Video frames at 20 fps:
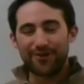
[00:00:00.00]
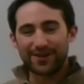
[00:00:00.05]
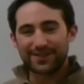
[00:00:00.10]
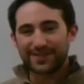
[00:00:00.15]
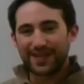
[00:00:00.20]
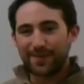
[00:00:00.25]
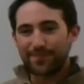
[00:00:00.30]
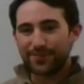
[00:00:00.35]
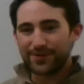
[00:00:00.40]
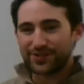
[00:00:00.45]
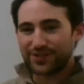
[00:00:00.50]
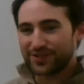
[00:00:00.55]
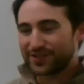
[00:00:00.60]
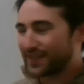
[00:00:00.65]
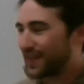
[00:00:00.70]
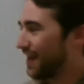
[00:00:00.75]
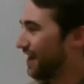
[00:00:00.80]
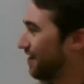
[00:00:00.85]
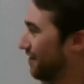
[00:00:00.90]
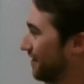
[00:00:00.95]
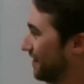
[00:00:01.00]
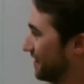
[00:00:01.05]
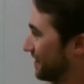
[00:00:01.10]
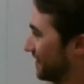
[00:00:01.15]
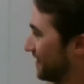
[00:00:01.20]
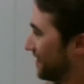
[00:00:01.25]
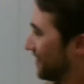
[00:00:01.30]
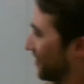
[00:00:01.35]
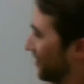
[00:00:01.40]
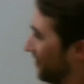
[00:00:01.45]
temperature scale is
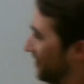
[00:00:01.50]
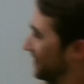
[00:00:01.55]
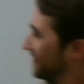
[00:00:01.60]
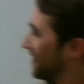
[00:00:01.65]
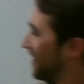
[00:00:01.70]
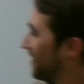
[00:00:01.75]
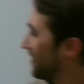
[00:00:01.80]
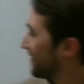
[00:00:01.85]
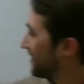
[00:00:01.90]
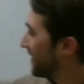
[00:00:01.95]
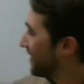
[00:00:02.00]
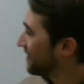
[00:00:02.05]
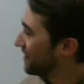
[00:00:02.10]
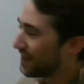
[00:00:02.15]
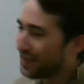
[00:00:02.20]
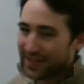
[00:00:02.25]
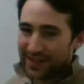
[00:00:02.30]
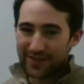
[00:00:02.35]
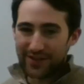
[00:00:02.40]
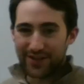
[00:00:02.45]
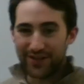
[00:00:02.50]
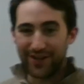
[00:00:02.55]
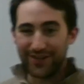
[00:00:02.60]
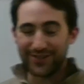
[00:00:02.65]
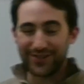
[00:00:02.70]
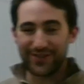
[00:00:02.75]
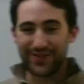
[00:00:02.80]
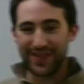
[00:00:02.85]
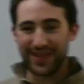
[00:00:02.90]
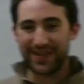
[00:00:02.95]
in degrees Celsius, you can also
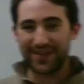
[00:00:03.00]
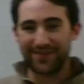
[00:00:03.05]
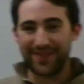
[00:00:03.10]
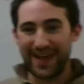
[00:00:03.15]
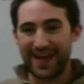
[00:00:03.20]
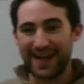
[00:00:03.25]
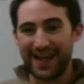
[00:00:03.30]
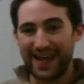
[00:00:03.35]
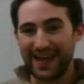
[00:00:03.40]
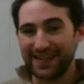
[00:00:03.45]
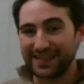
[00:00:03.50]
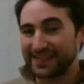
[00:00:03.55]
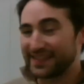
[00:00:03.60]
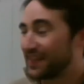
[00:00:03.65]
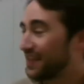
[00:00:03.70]
think of that as